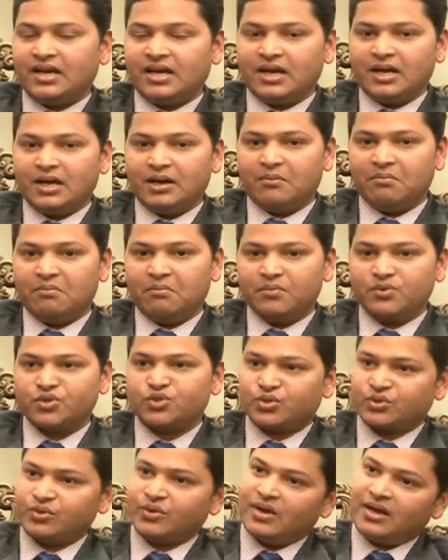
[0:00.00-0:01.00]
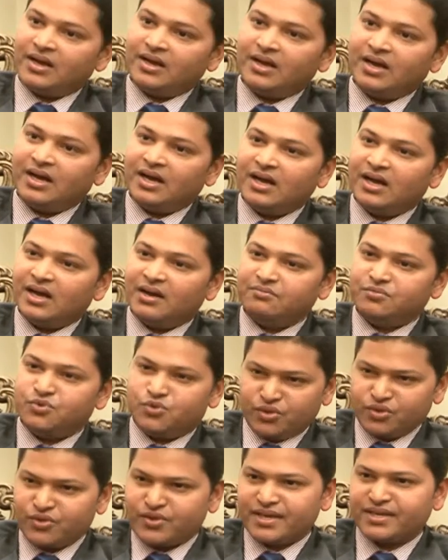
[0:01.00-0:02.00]

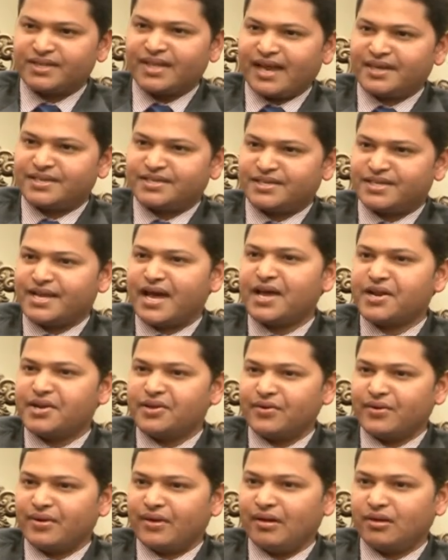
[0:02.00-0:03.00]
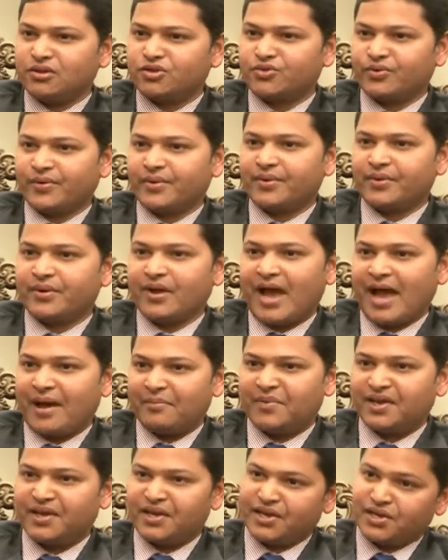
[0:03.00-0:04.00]
Do you think that scenario also, you know,
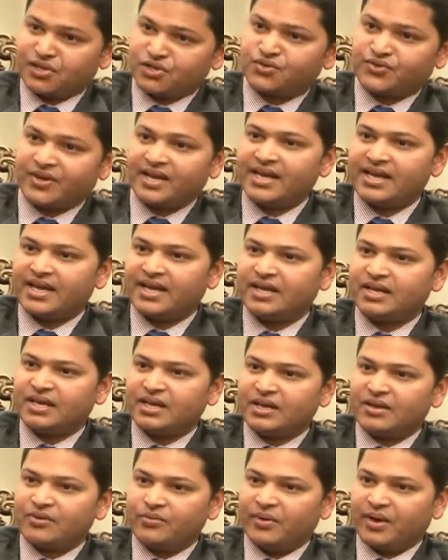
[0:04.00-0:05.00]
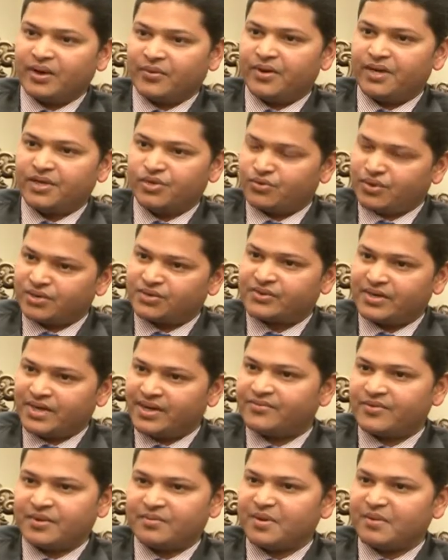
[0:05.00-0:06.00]
happening in Australia, who are going to
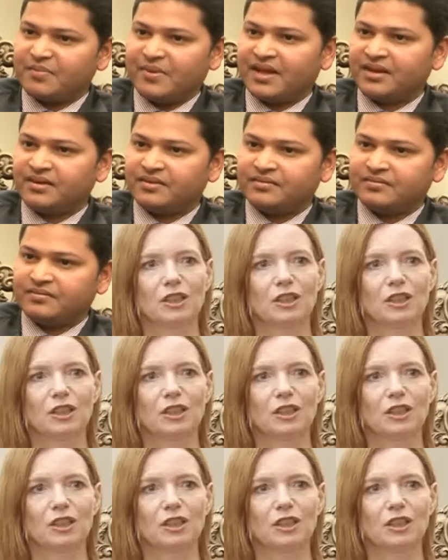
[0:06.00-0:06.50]
Australia from Nepal?